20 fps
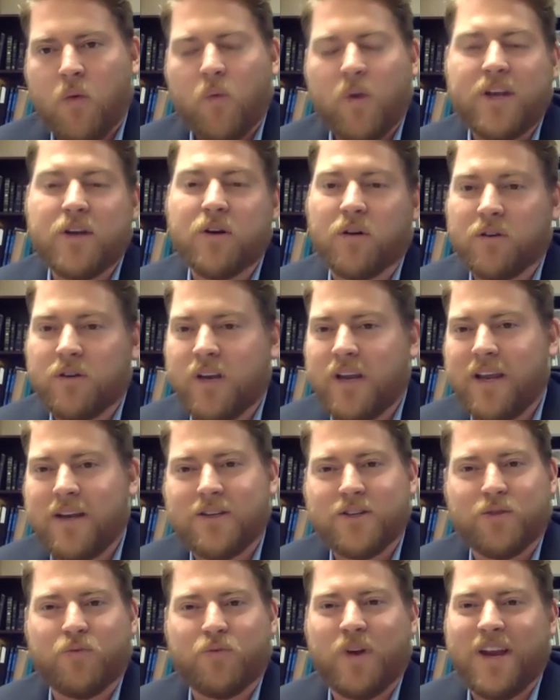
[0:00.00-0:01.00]
we don't
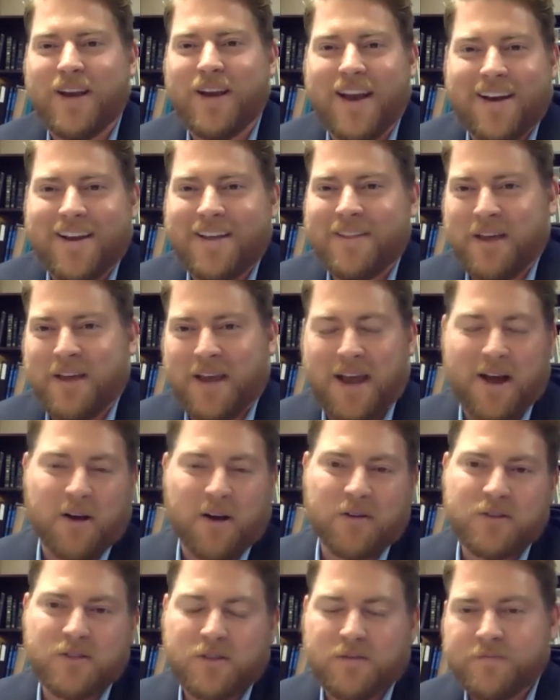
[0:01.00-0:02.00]
need to read anything
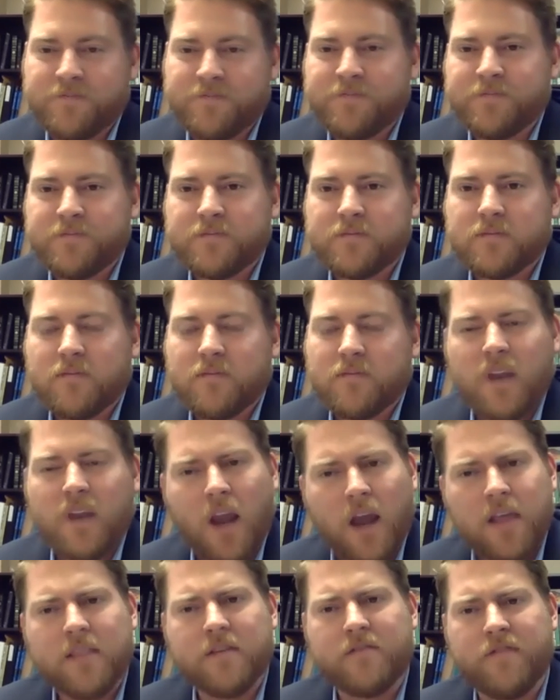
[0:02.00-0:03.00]
else.
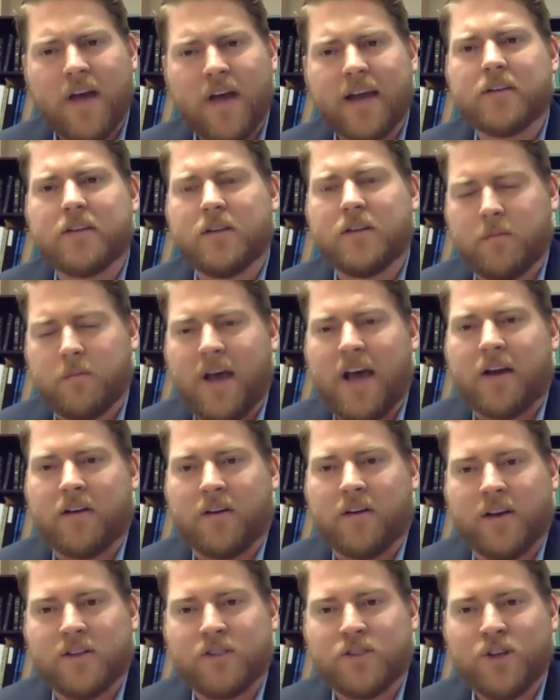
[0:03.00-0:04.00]
And the fact of the
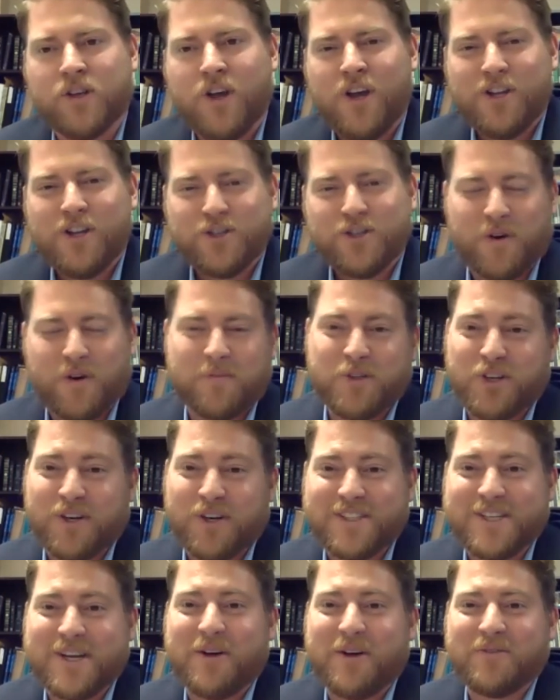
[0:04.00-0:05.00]
matter is, Scripture
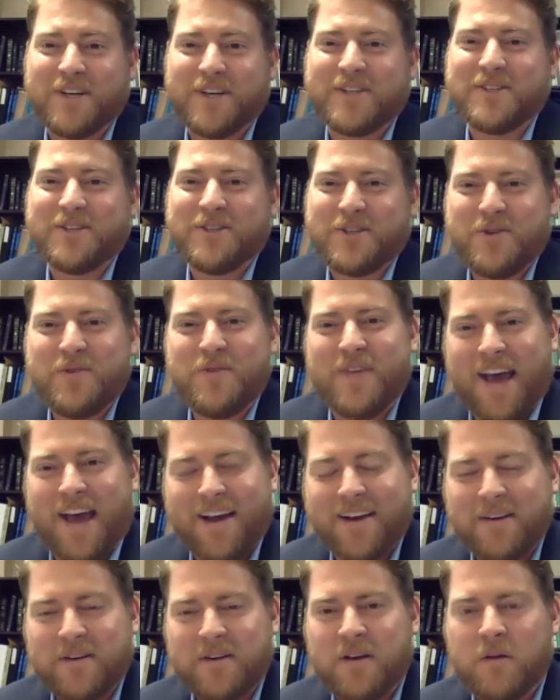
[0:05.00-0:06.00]
itself doesn't do that.
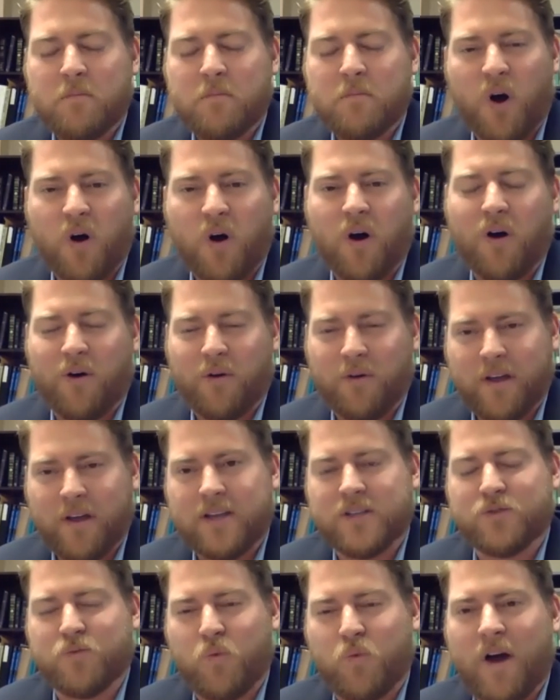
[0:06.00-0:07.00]
Paul
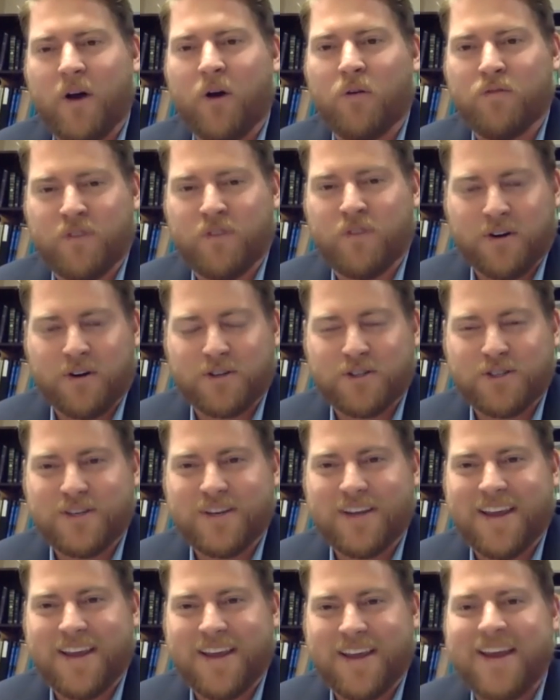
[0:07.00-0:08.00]
is well
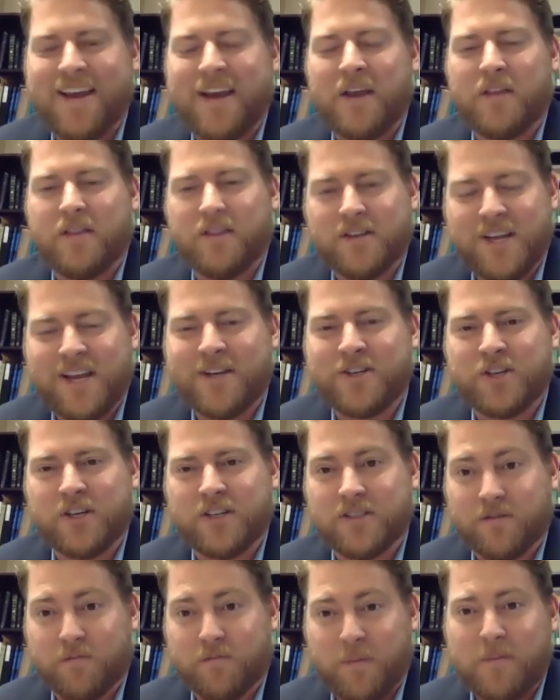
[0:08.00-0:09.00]
versed in the
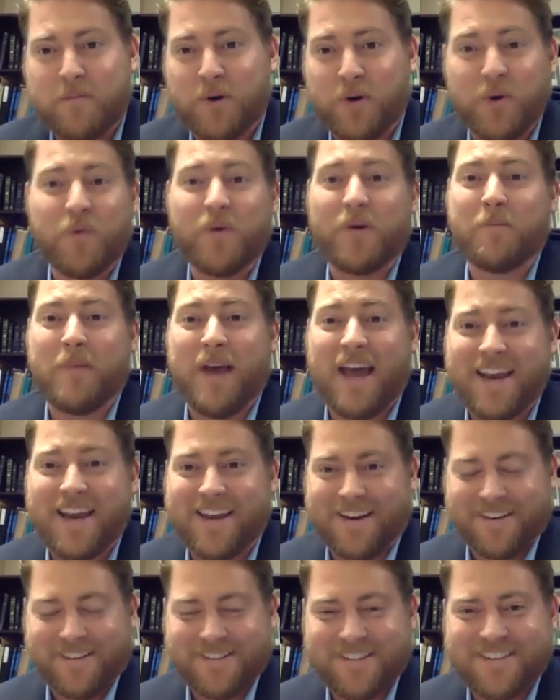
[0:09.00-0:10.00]
teachings of people who were
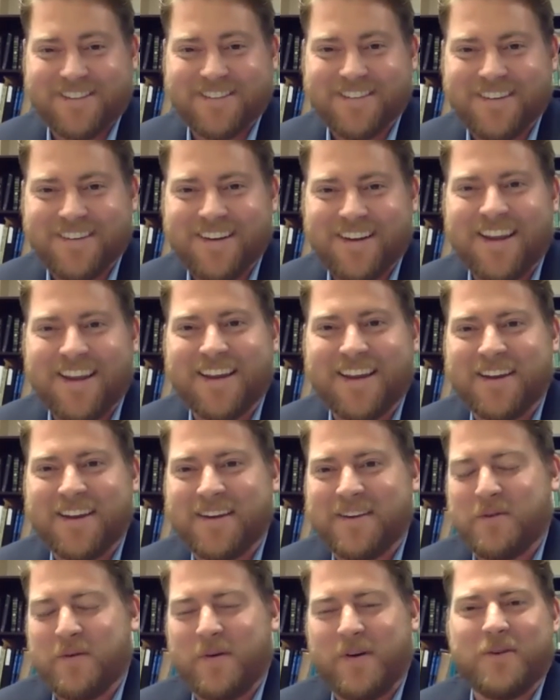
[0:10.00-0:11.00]
pagans.
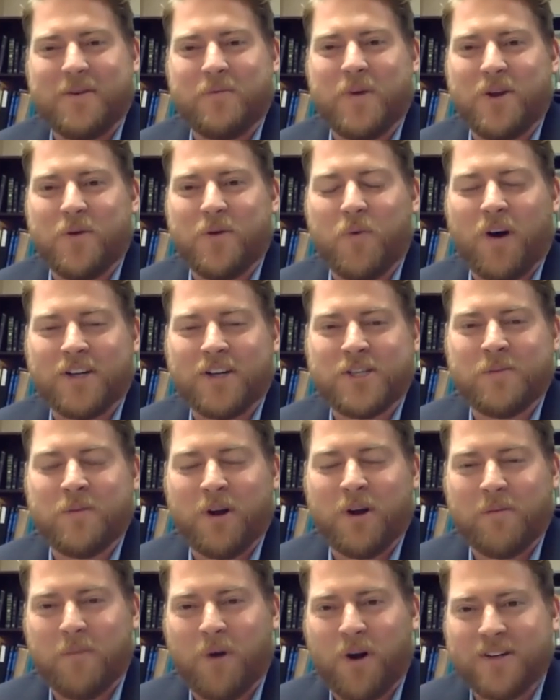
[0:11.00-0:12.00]
He, when you watch him
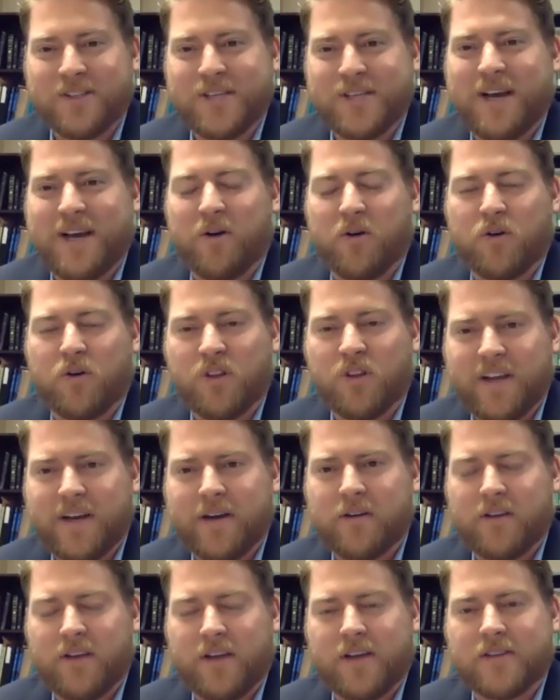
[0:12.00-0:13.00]
on Mars Hill,
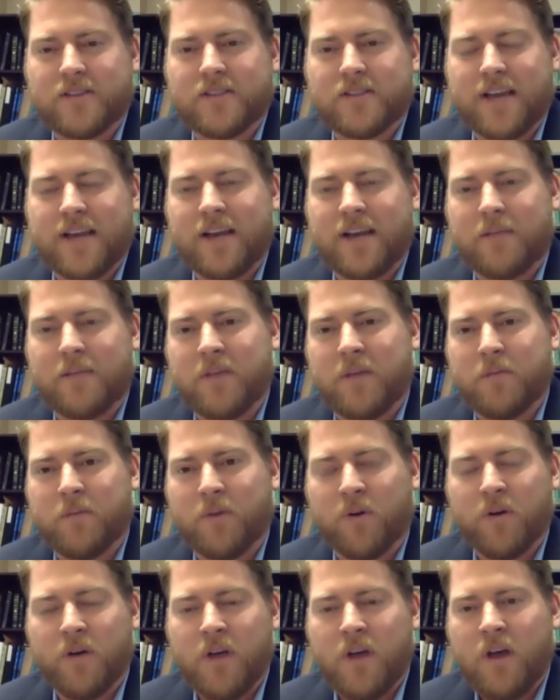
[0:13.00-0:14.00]
clearly is citing
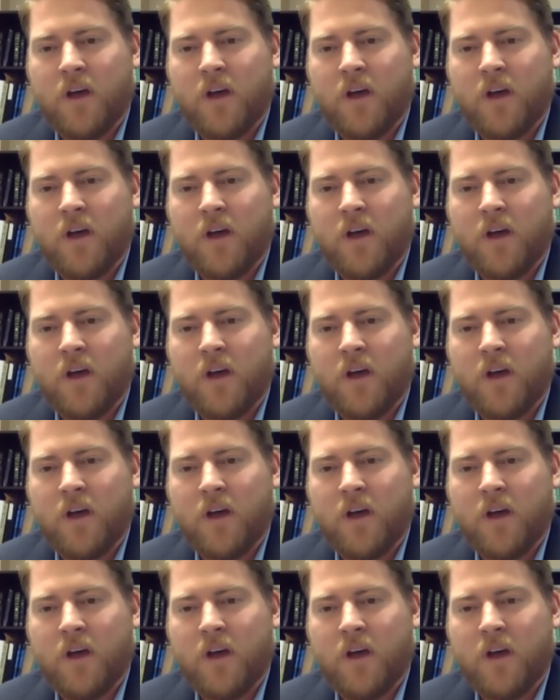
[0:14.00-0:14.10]
people